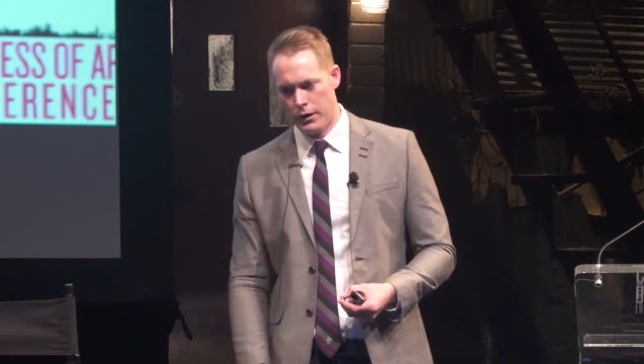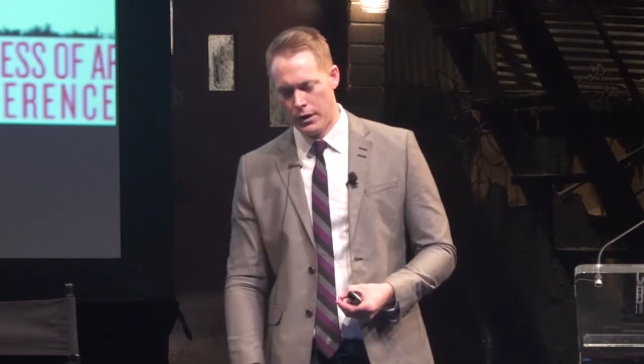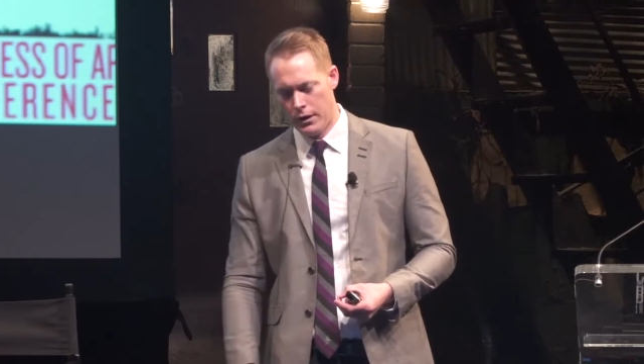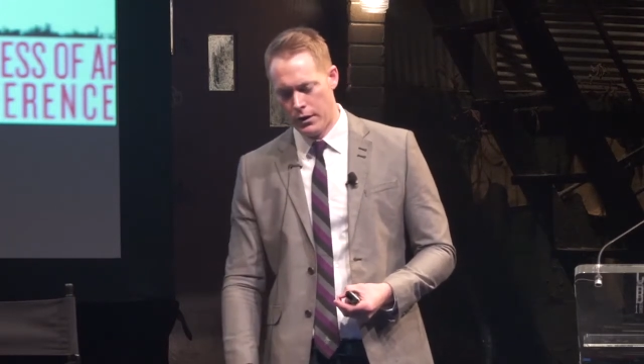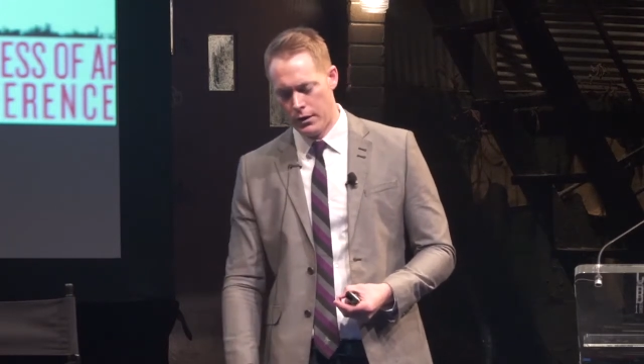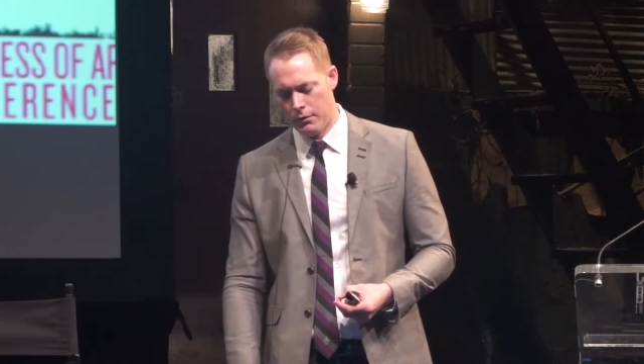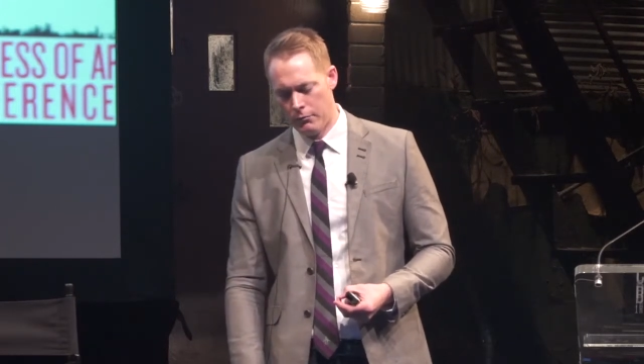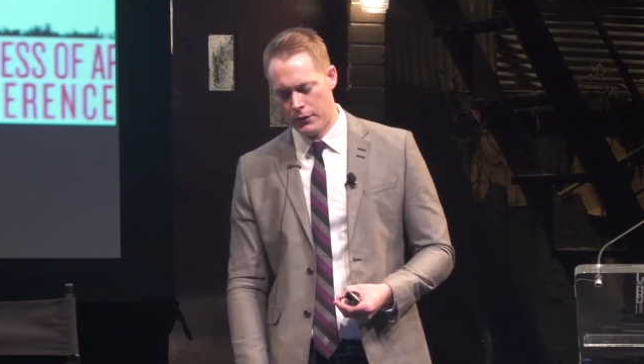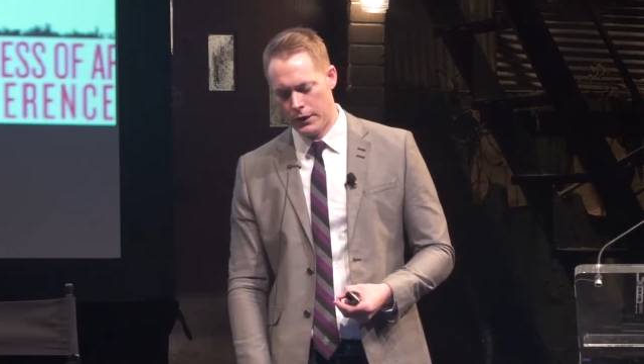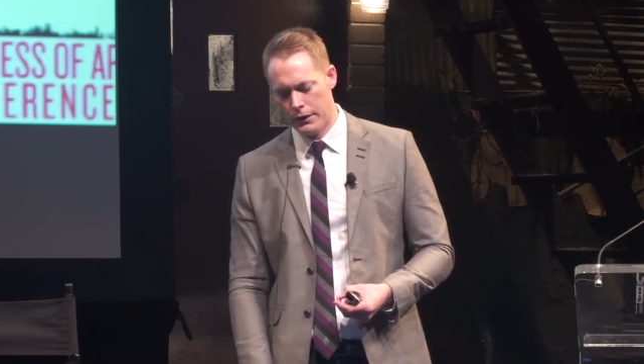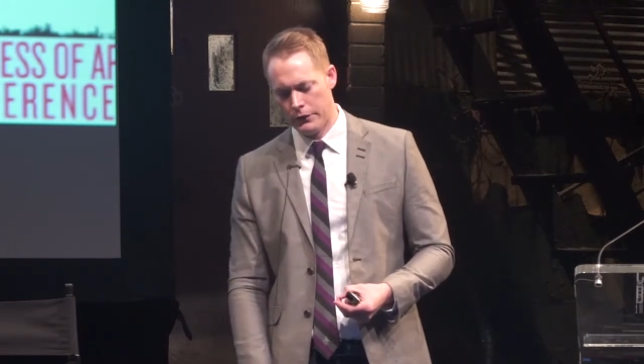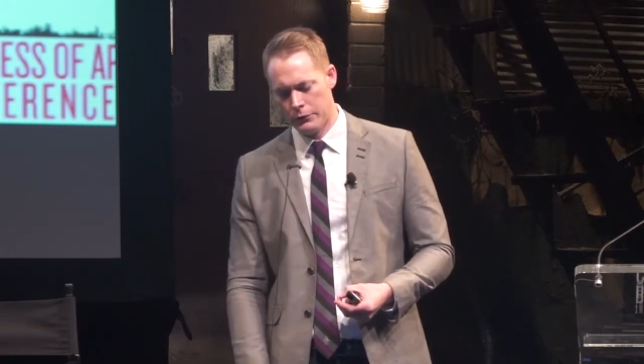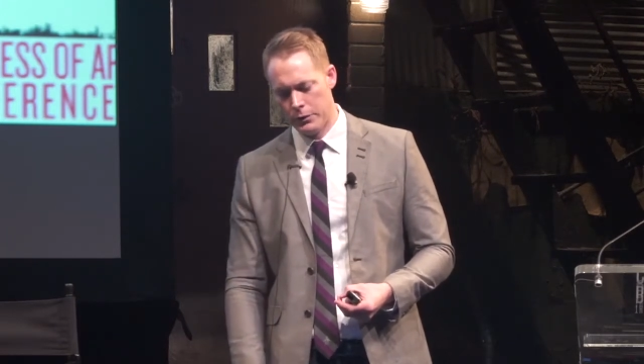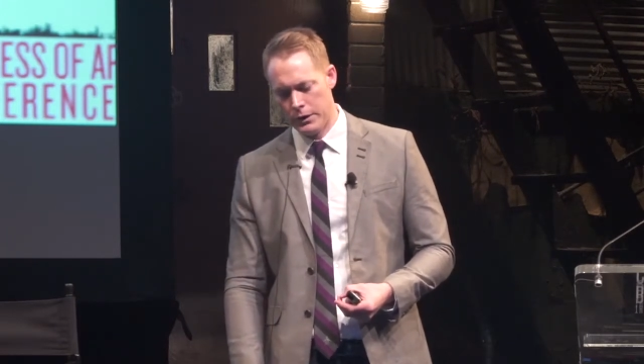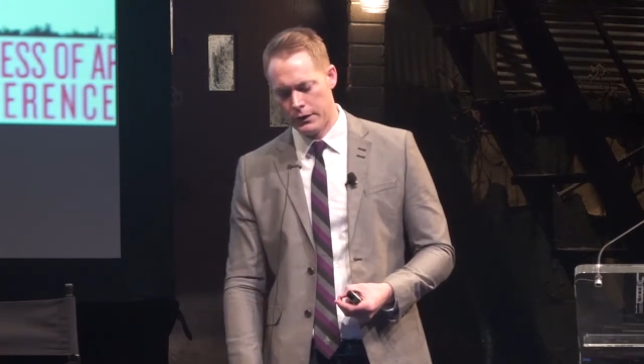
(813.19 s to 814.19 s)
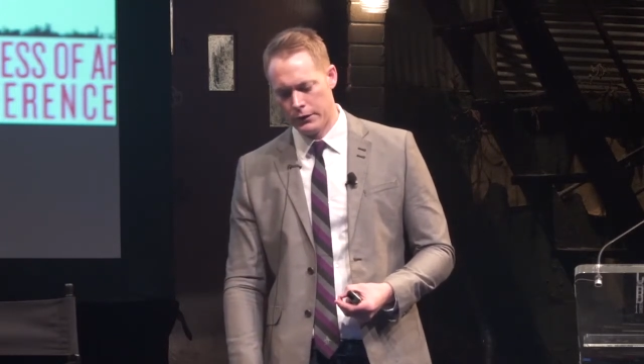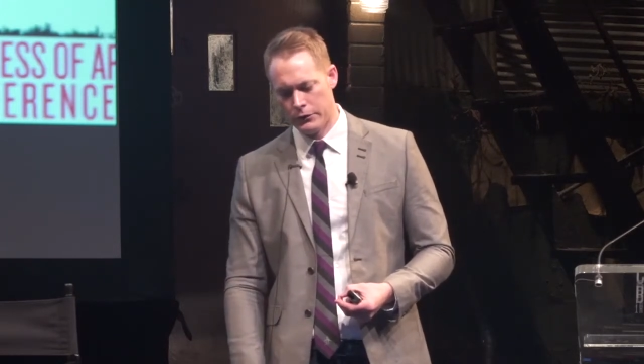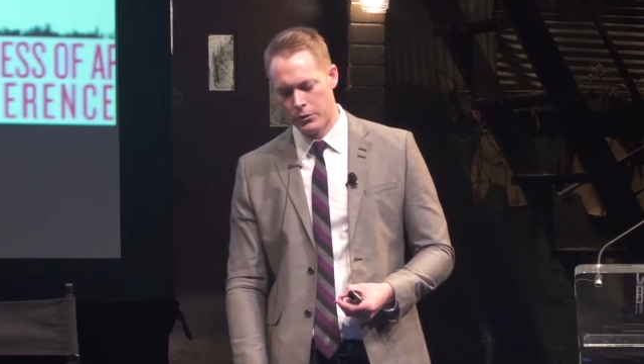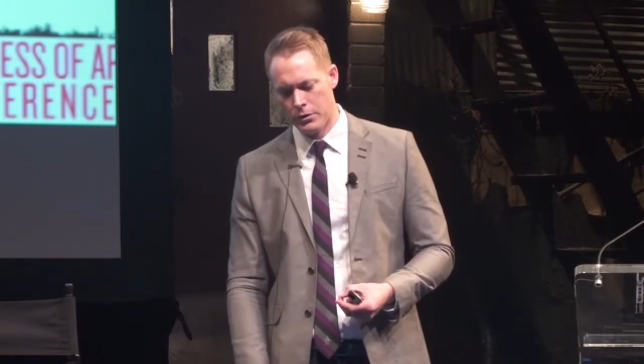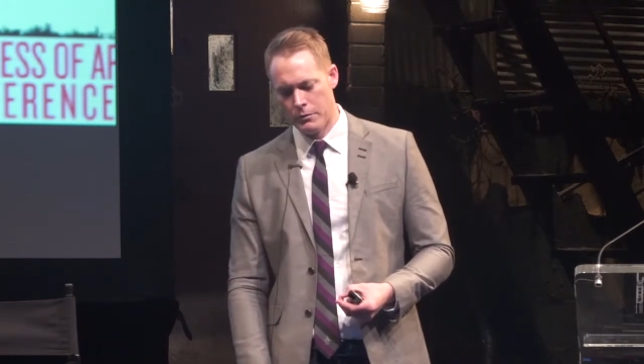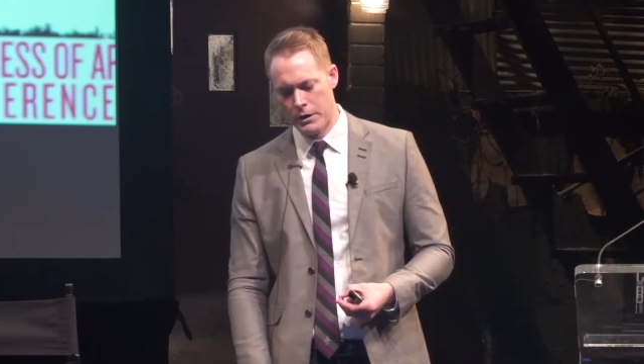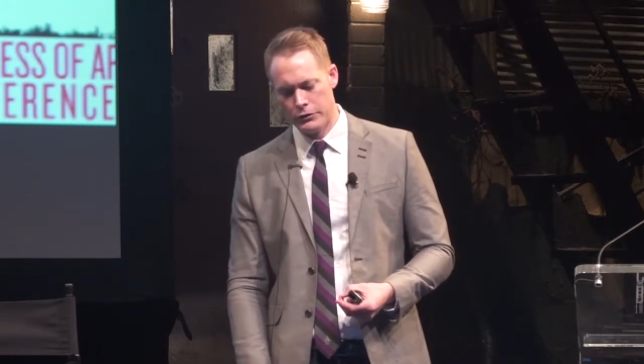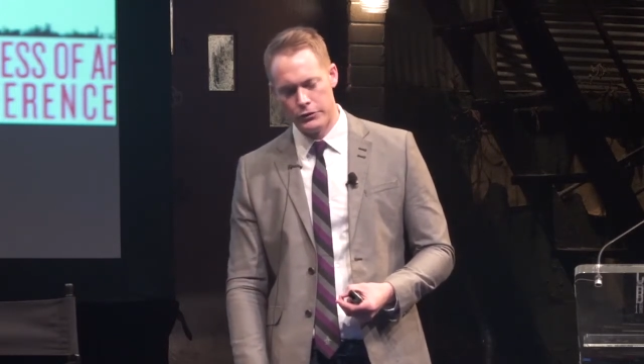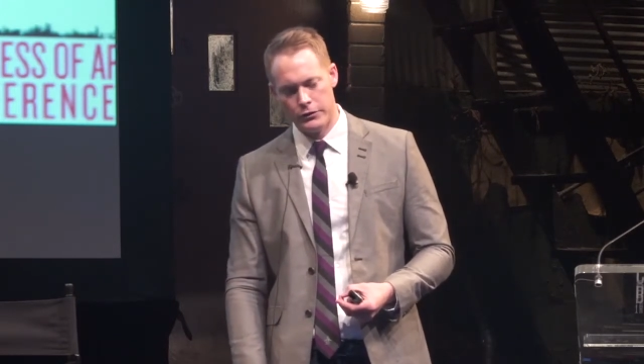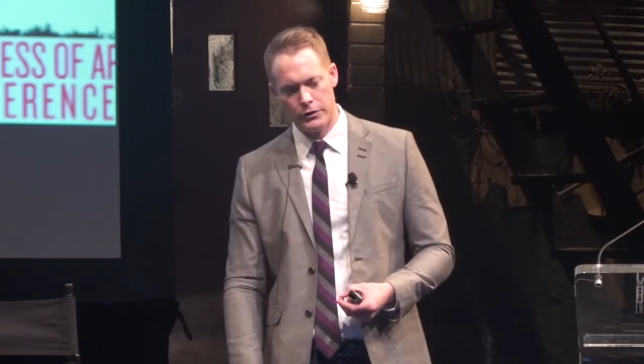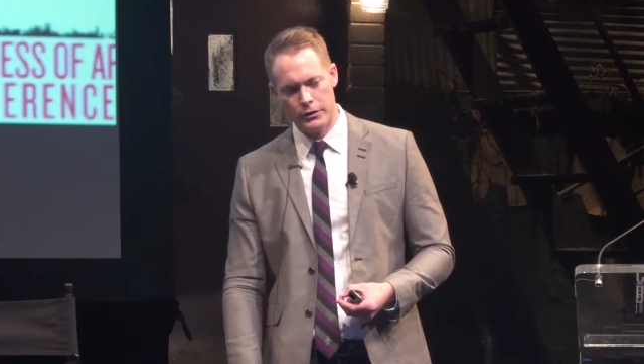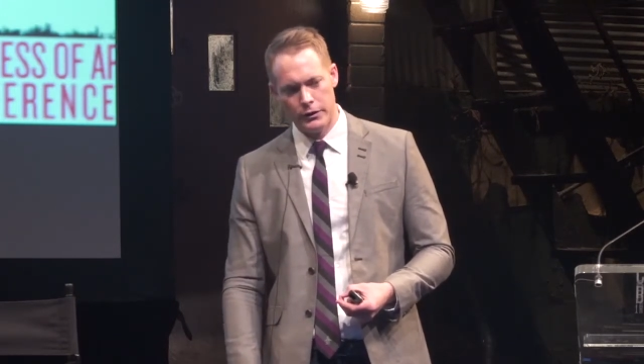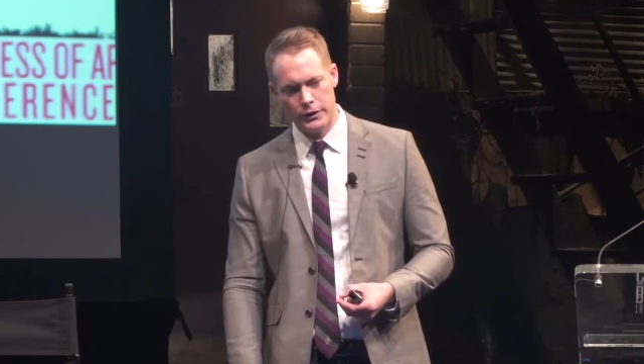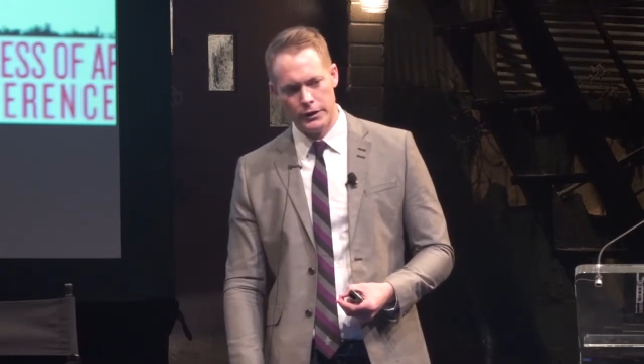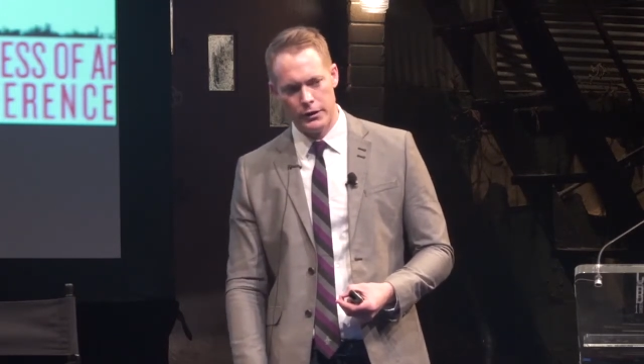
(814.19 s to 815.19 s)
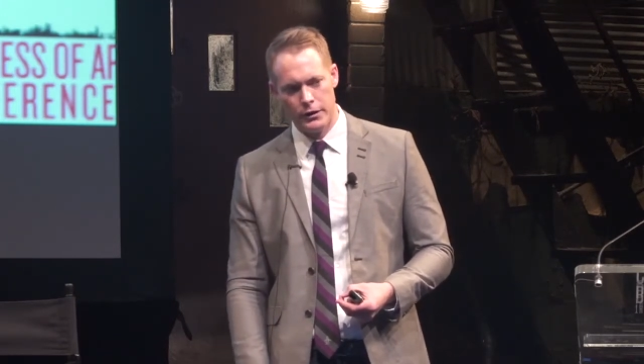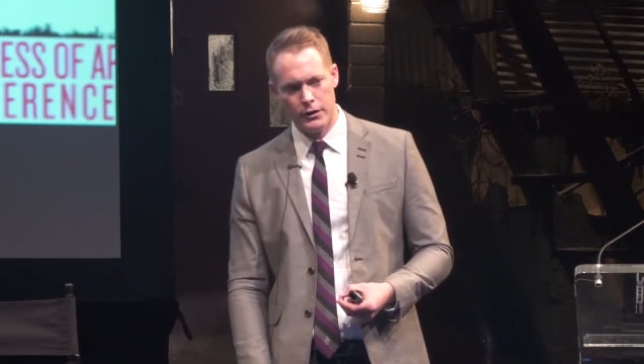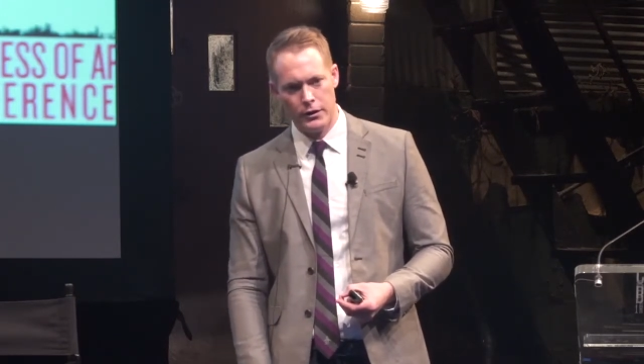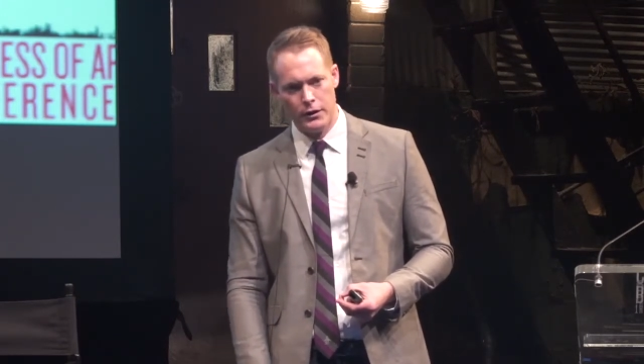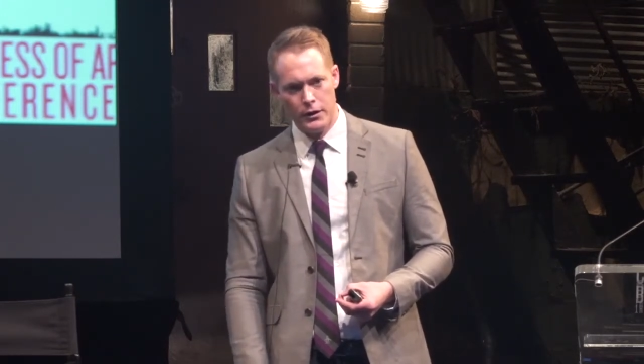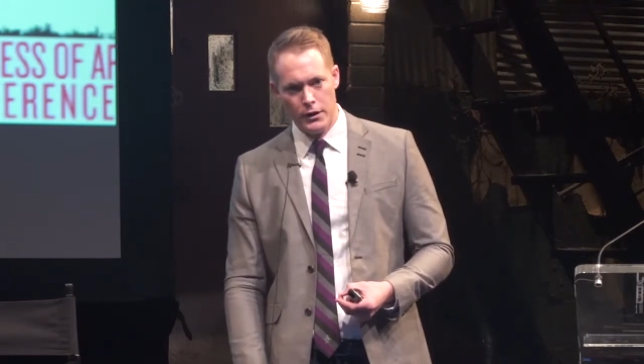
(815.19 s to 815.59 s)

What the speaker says: last week, as Oren mentioned earlier,